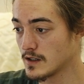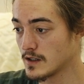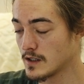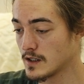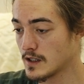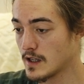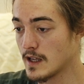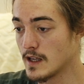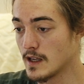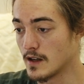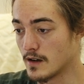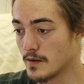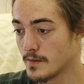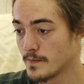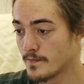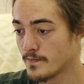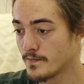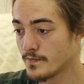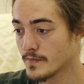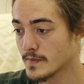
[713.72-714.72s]
here,
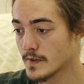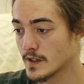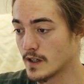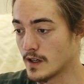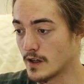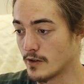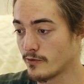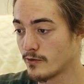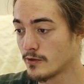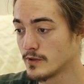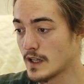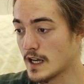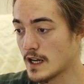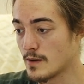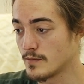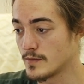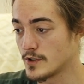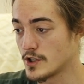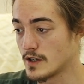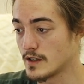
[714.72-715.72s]
full
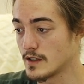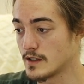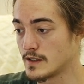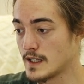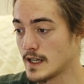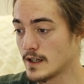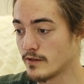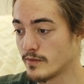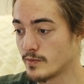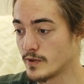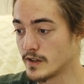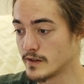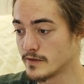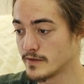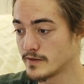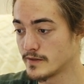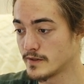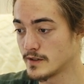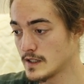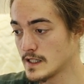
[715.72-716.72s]
name, gender, date of
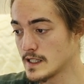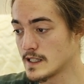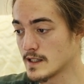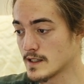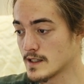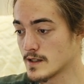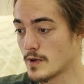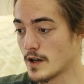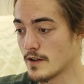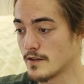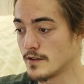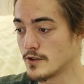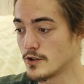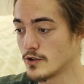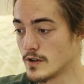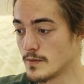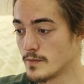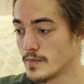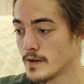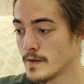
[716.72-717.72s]
birth, details about the
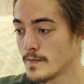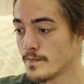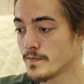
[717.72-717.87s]
trip,